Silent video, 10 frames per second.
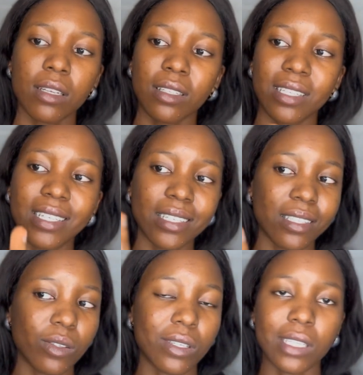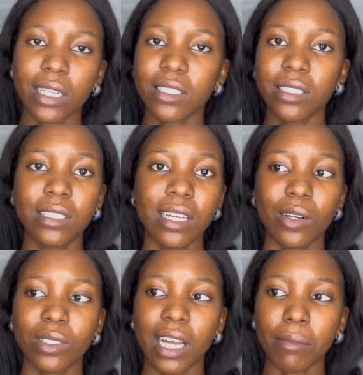This is actually
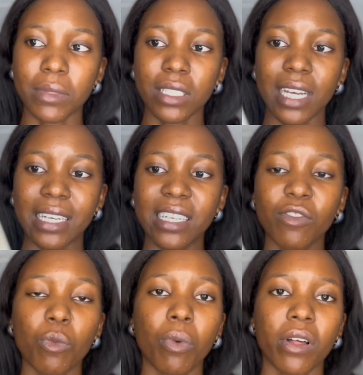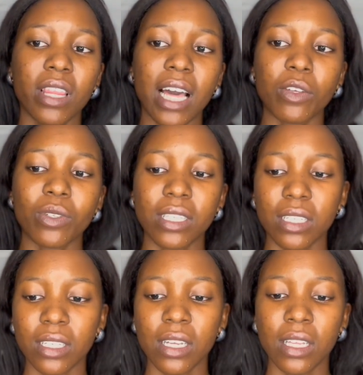now damaged. I didn't even bother using
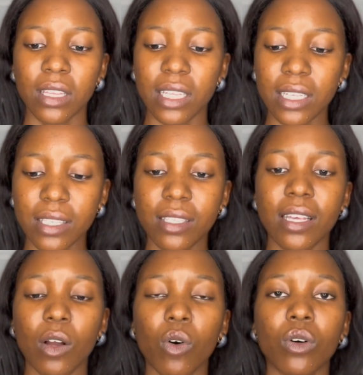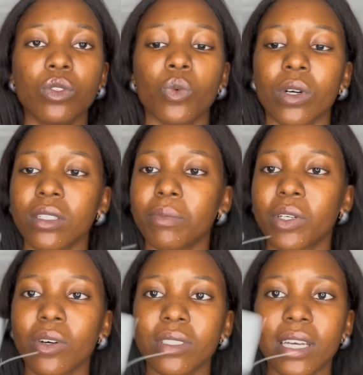this second one
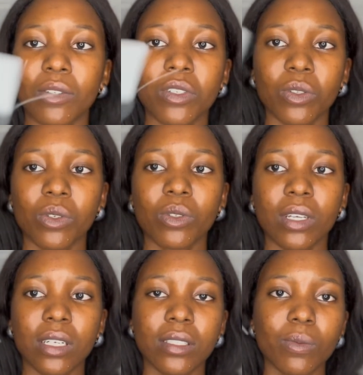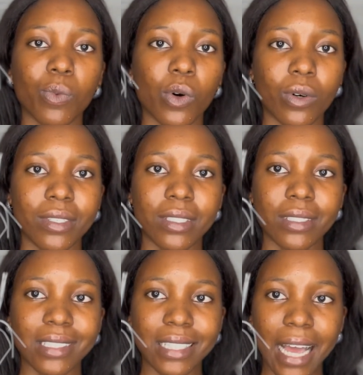because I know it's going to get spoiled
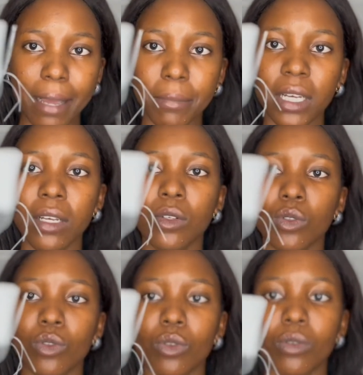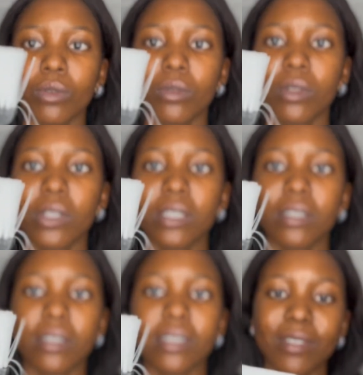on time. So
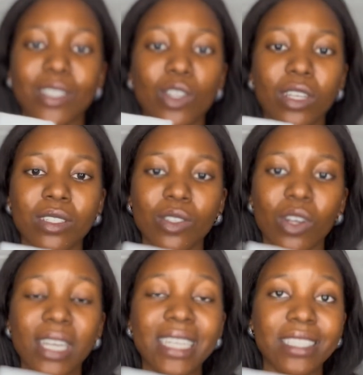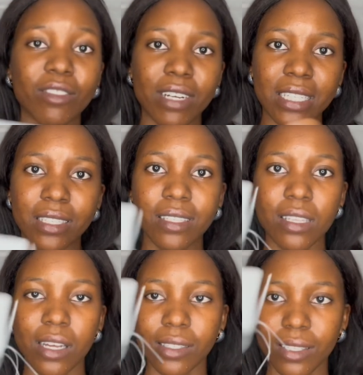it's not heat
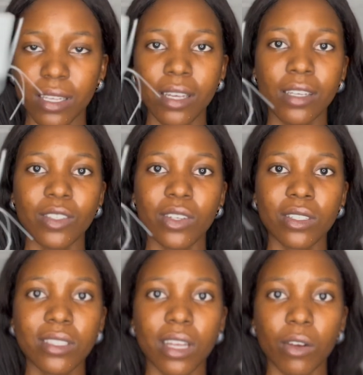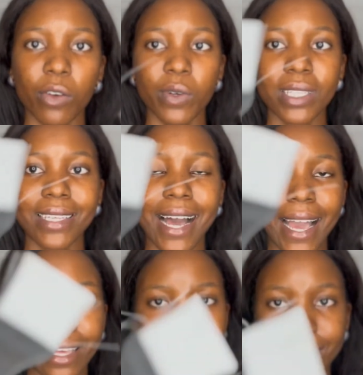resistant. It doesn't tolerate
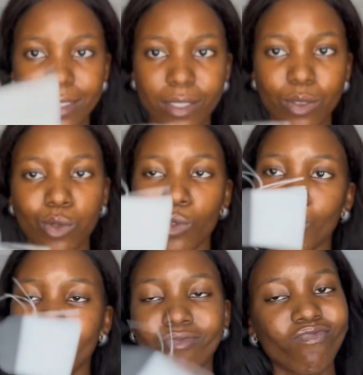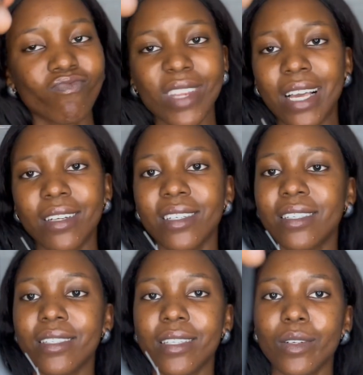high heat. So
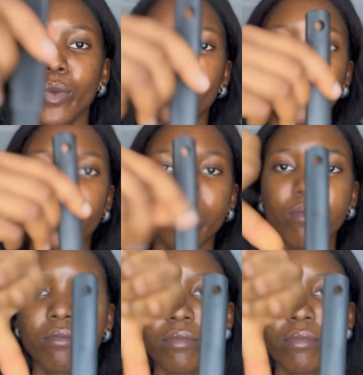this is a no-no.